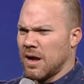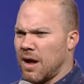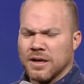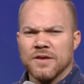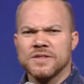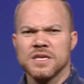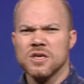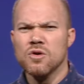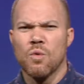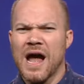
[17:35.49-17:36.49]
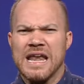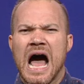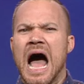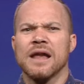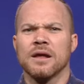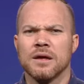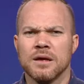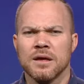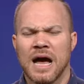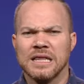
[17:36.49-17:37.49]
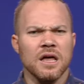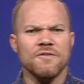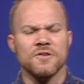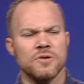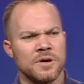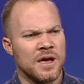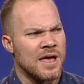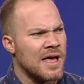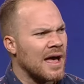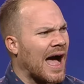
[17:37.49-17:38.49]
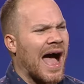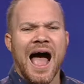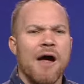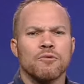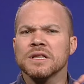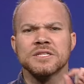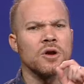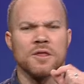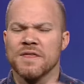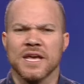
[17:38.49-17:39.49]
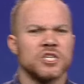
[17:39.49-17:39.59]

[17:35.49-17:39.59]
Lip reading: I'll give it to you. Why not? I love you. I really started thinking,